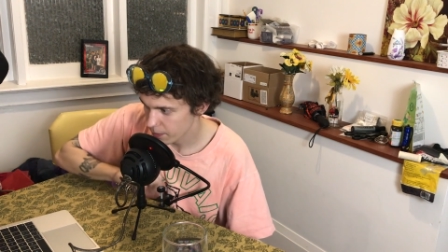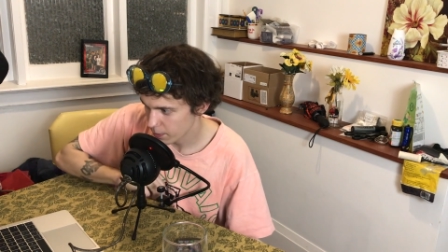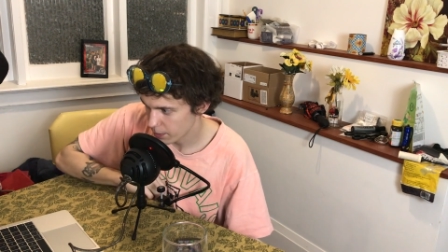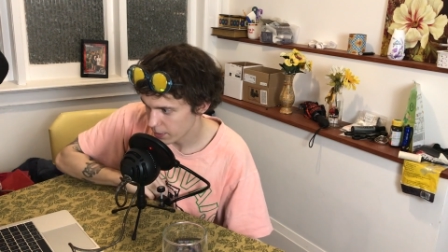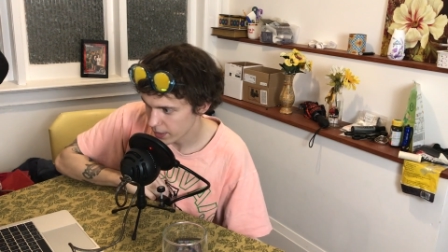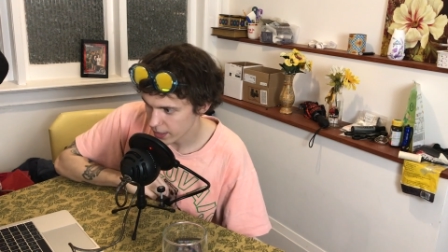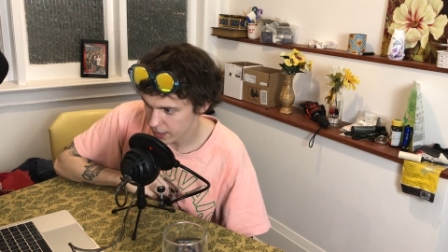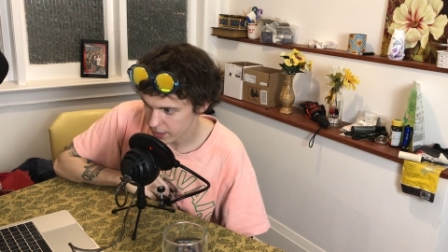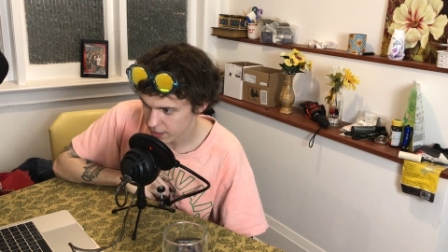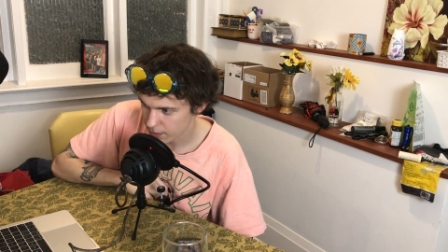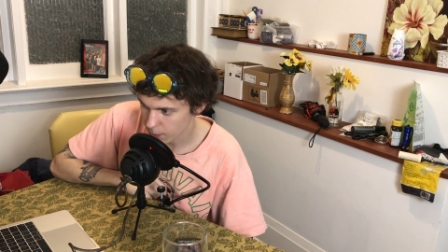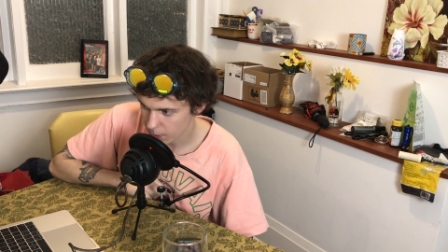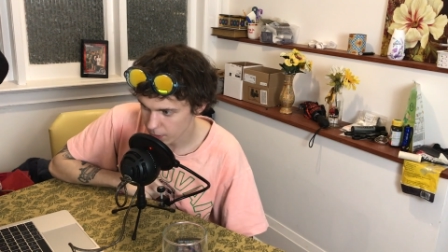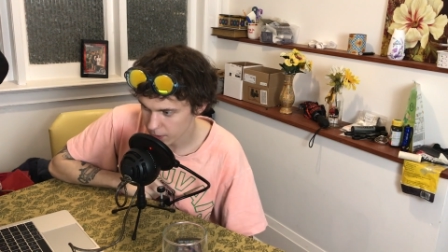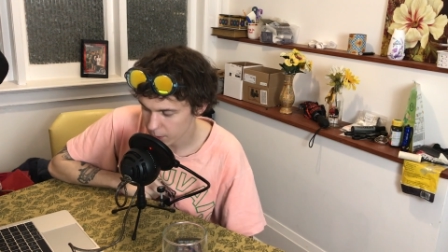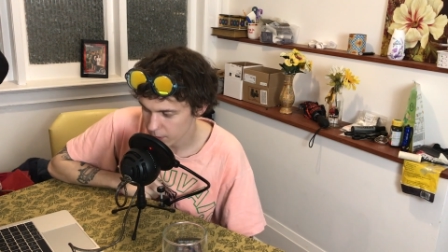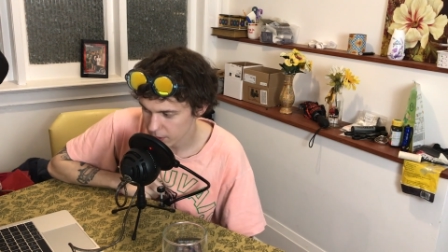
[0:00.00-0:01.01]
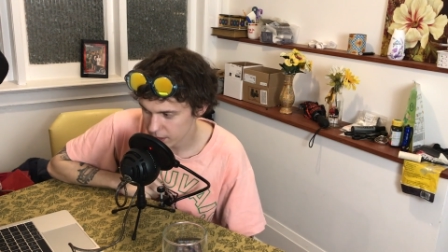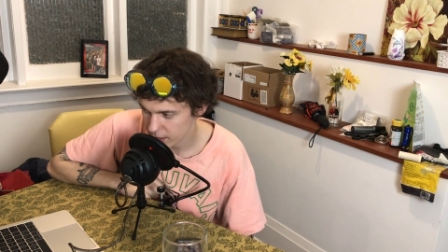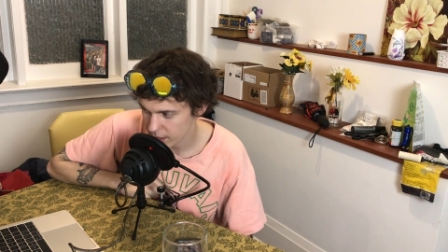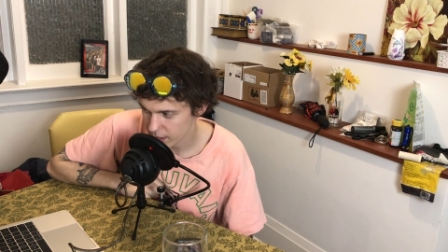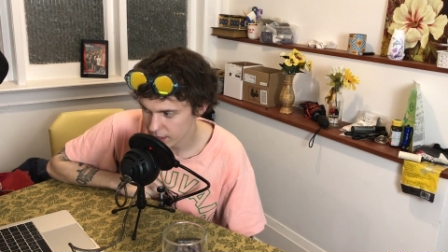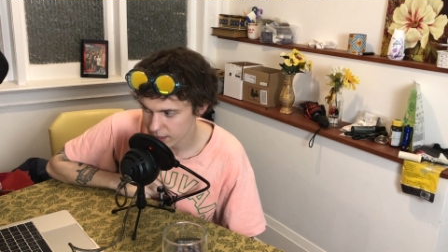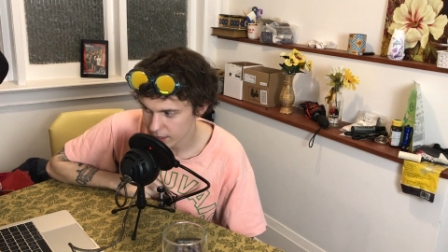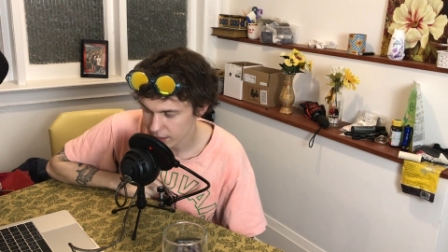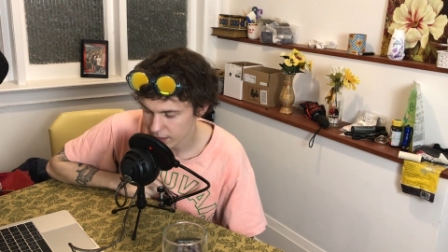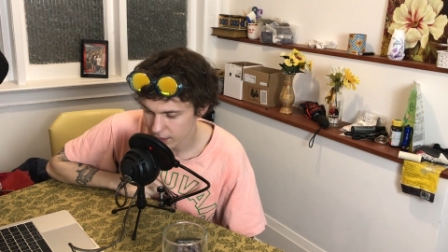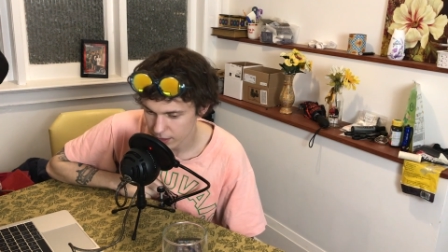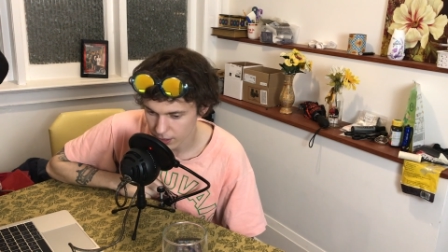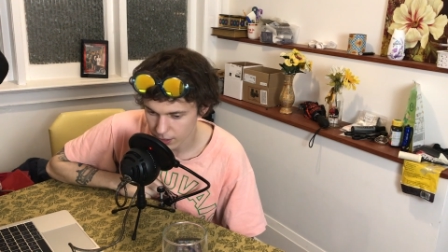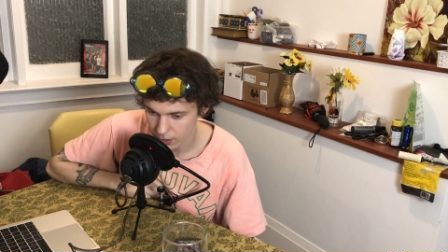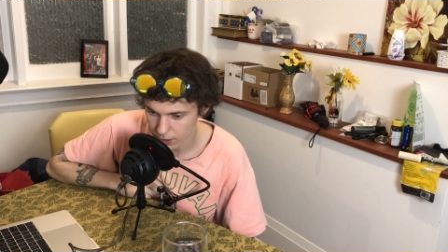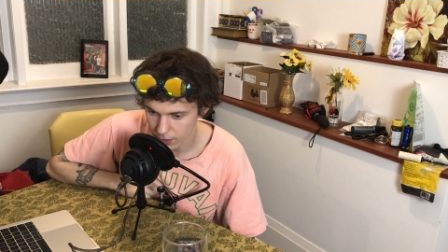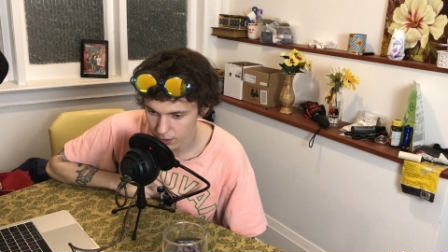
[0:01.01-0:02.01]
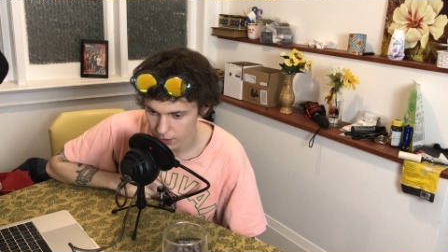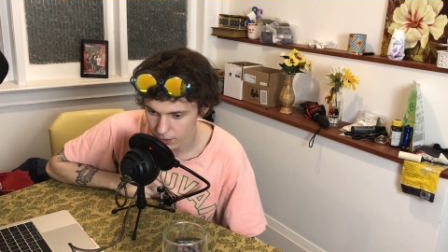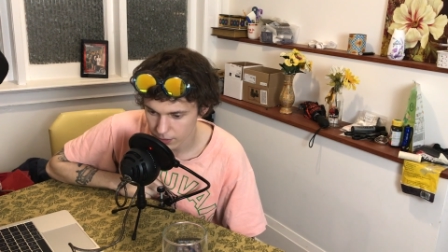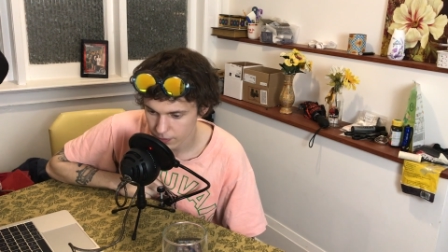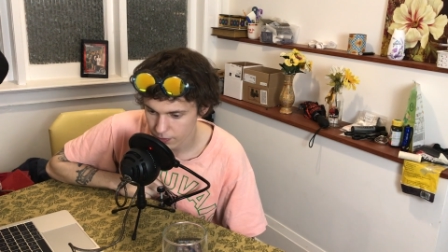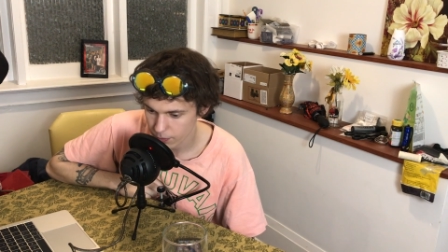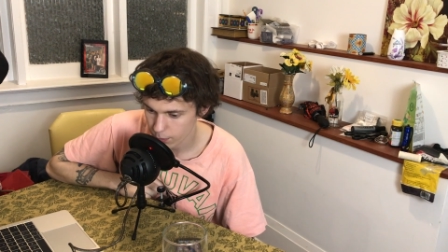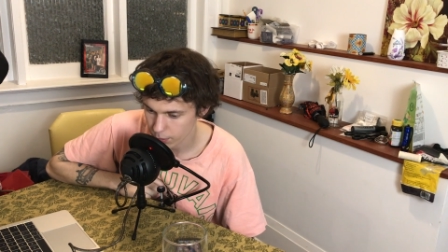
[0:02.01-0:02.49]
But it's the one with the, the girl...